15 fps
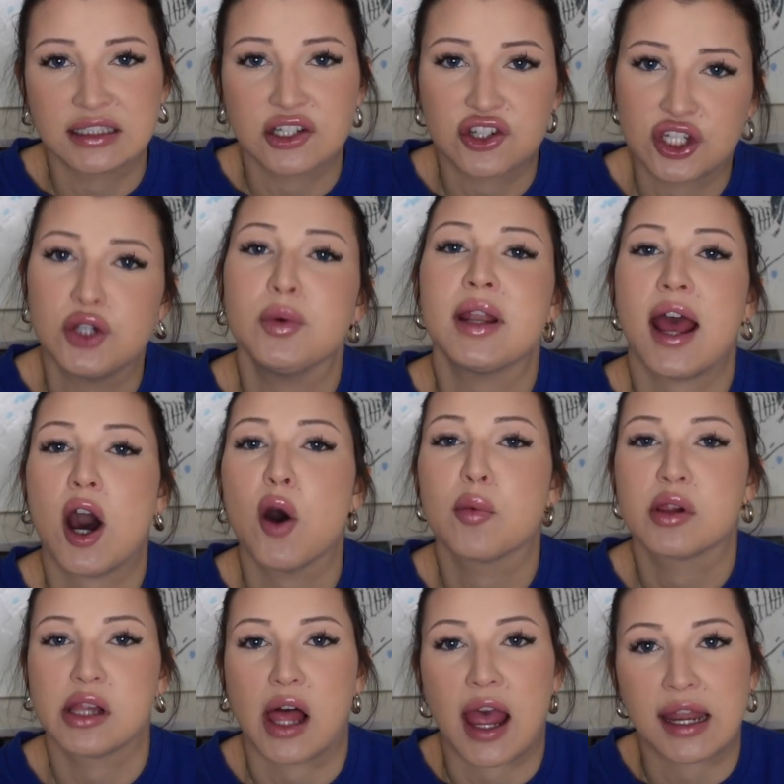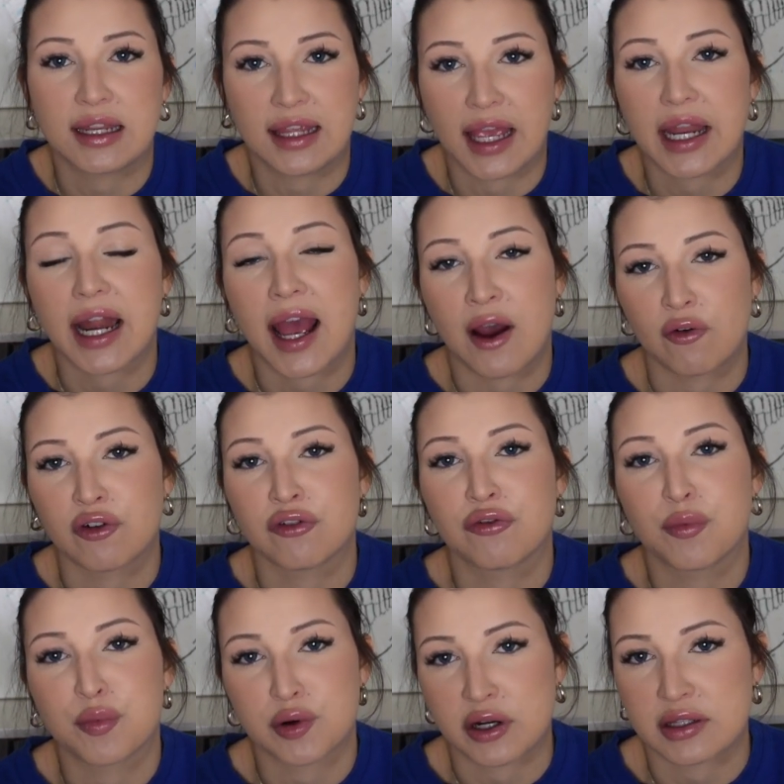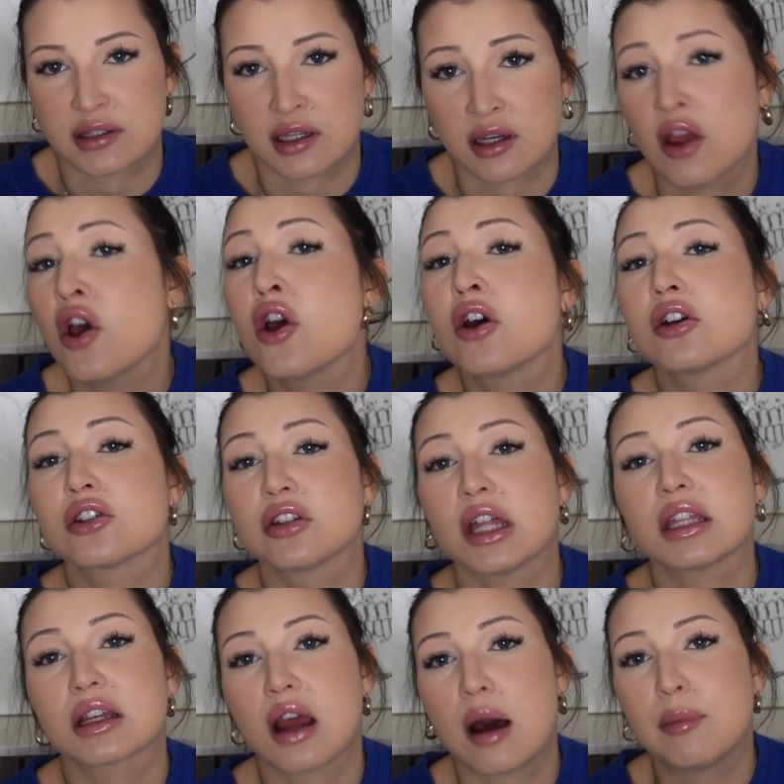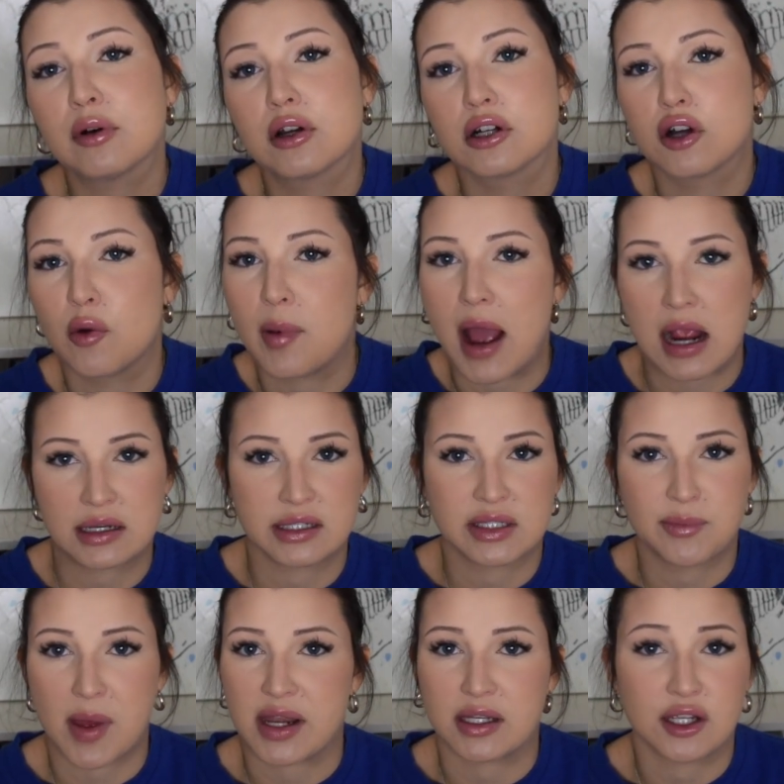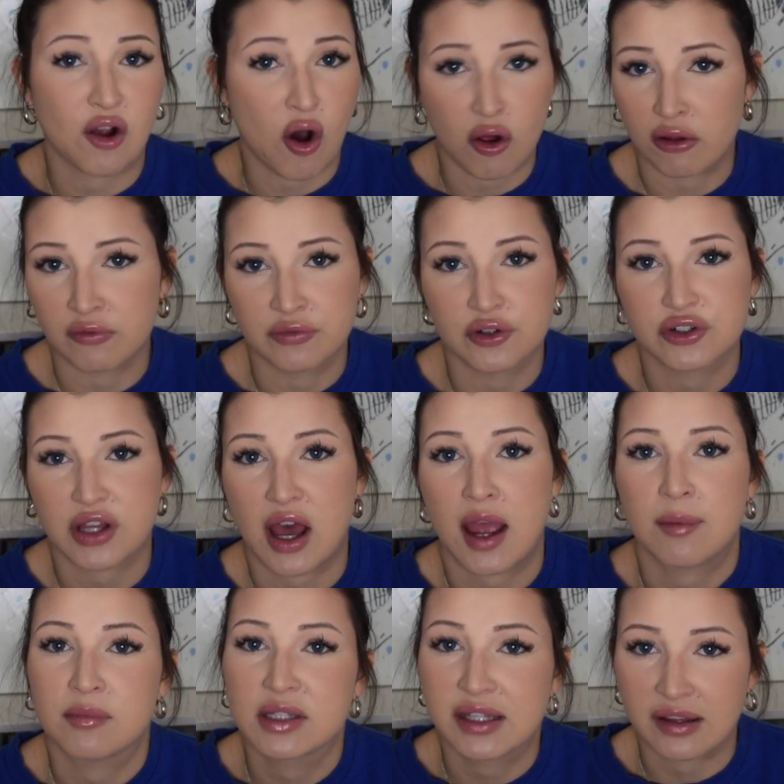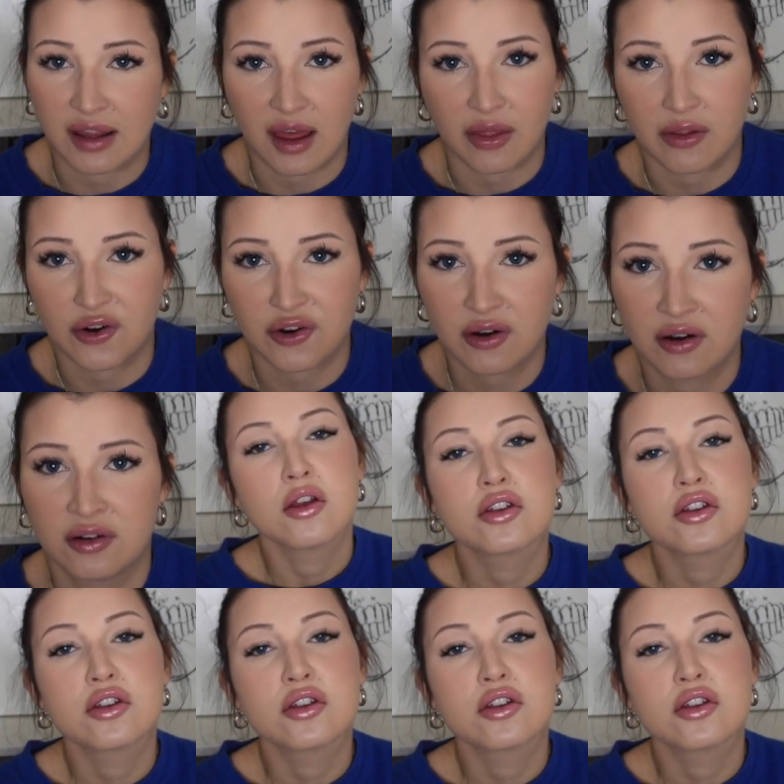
that she would help Clyde get out of prison so that the couple could go back to spending all of their time together.